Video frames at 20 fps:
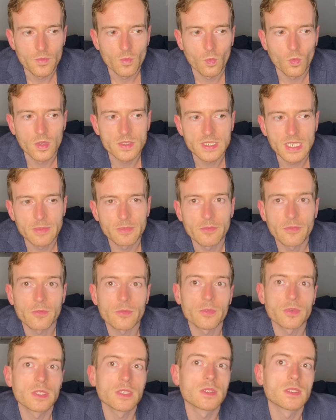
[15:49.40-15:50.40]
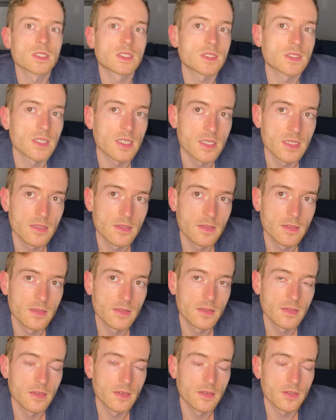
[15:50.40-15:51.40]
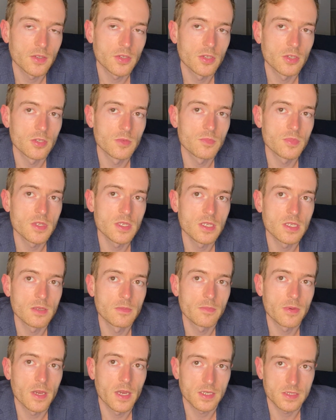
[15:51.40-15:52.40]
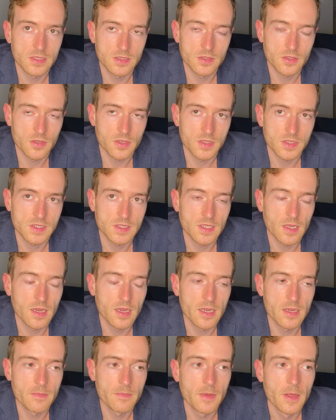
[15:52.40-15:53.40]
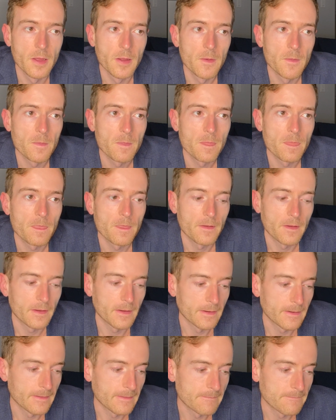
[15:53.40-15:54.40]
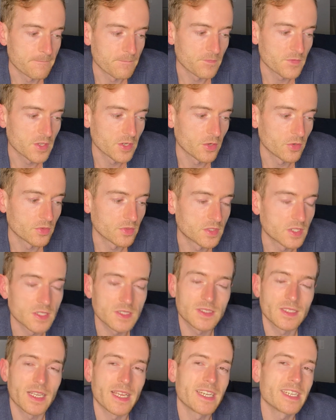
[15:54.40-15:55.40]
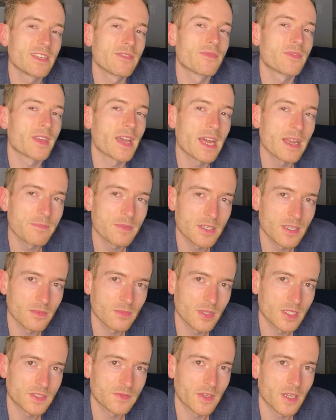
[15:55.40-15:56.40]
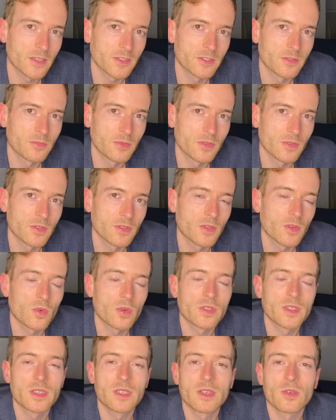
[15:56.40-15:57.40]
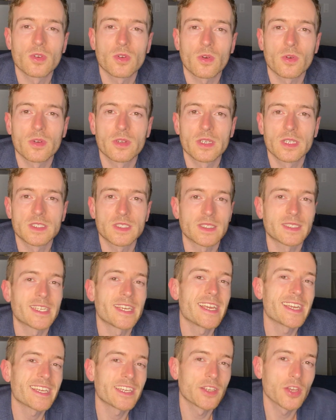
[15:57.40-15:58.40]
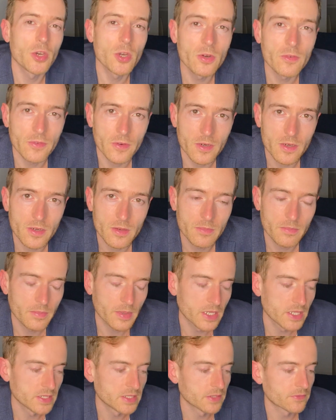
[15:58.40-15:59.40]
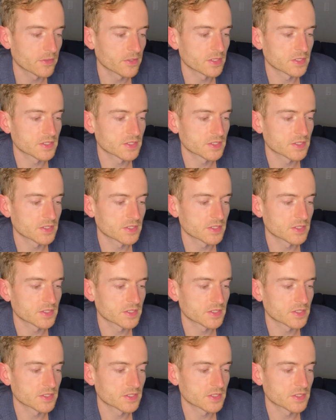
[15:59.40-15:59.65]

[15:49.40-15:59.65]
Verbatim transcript: What type of real estate could be impacted during this time? Um, you know, does any of that become less valuable, or or is it taken over by a different